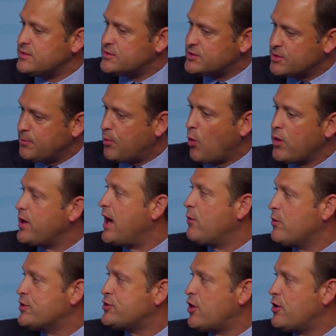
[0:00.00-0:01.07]

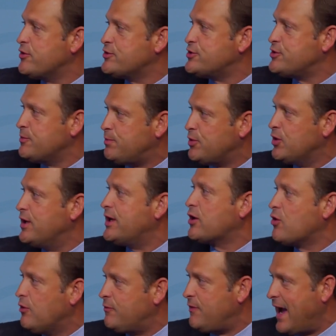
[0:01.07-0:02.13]
subordinate returns to
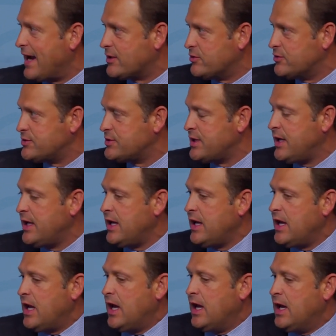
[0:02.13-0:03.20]
political factors,
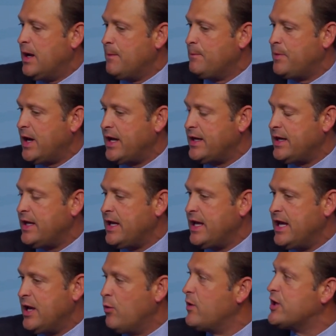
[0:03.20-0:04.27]
but
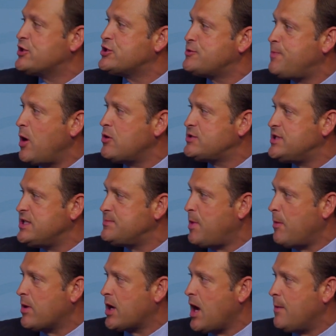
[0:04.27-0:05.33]
it would expose these
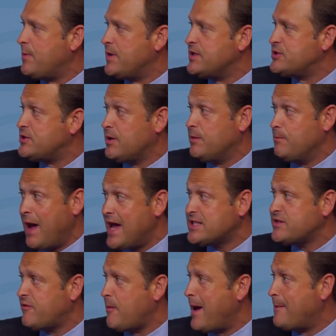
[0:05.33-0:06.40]
public companies to
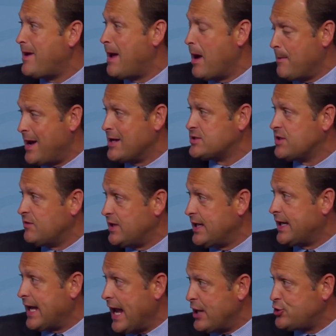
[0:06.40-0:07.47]
massive amounts of
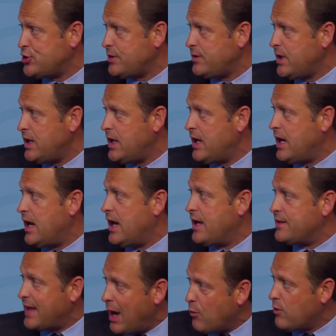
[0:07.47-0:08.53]
litigation.
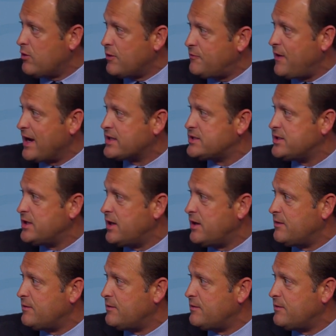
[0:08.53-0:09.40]
That will affect